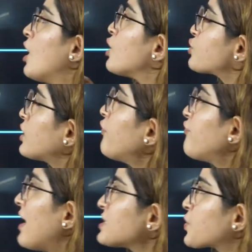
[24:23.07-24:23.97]
So the
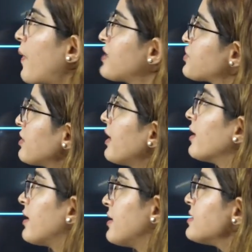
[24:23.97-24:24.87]
first question here
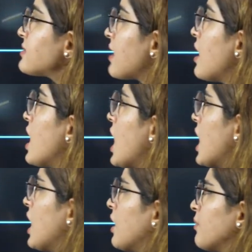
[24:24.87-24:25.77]
is
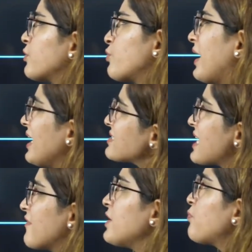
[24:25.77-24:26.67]

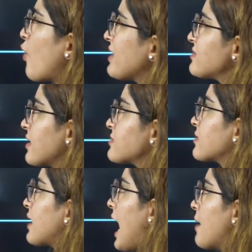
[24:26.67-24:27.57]
27.6
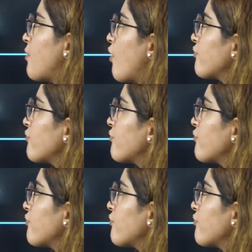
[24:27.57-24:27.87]
gram of